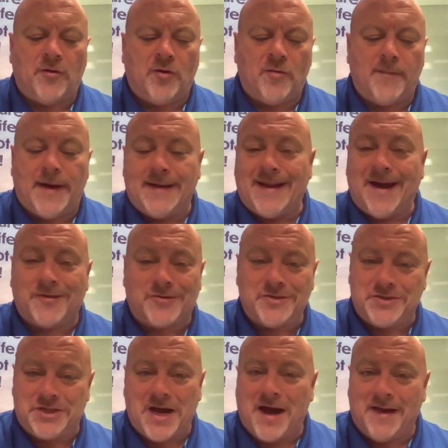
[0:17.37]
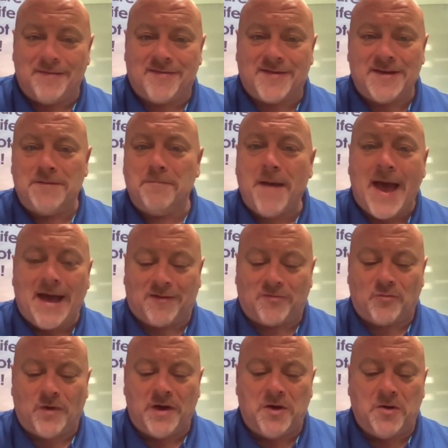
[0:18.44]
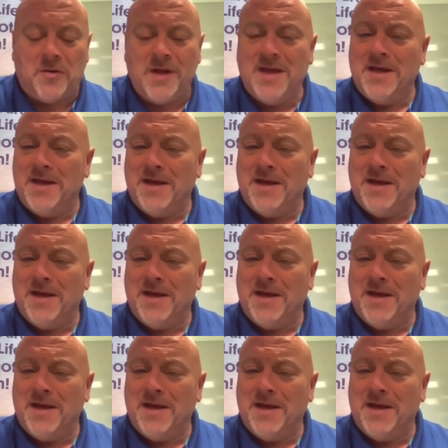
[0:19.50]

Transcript: I heard by Dr. John C. Maxwell.